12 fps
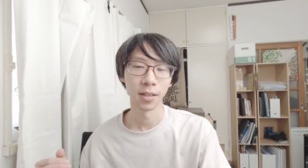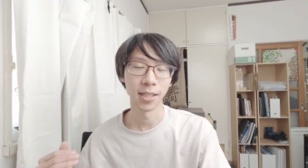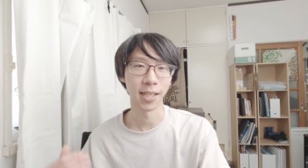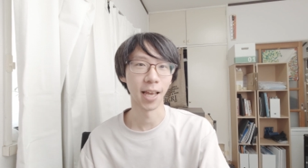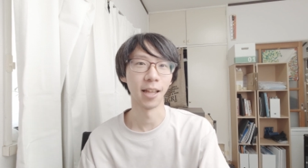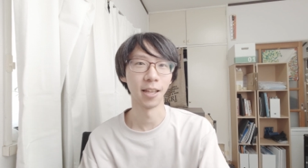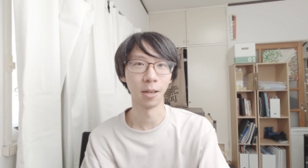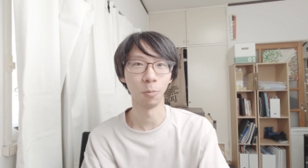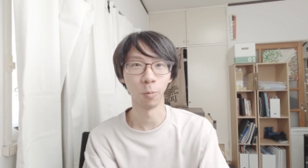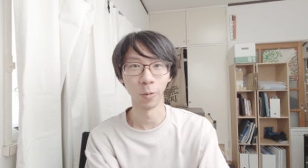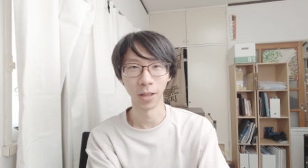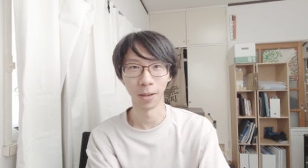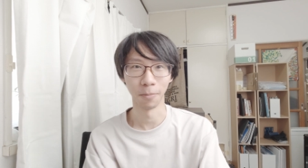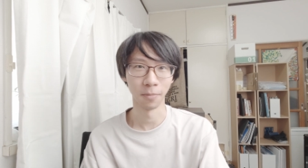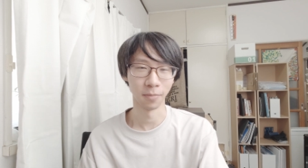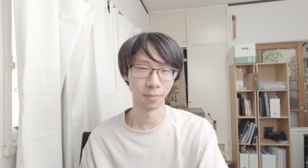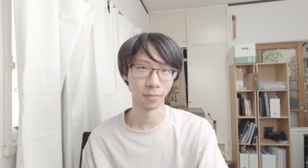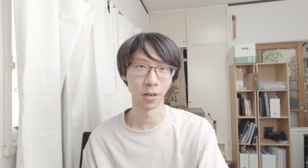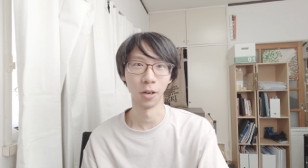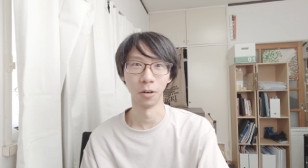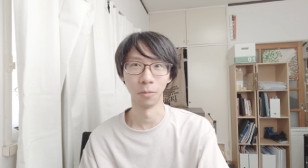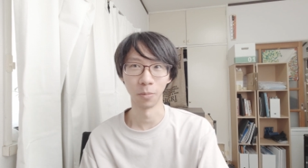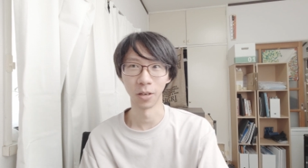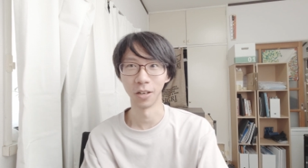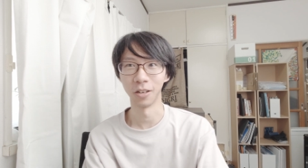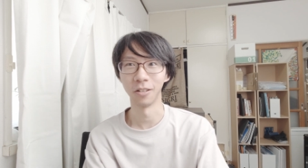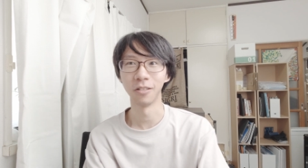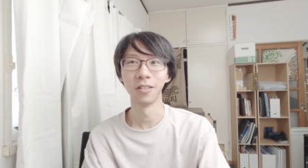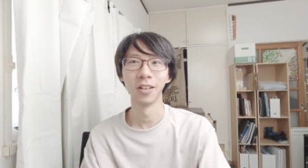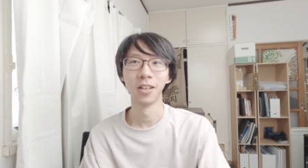scan them within home,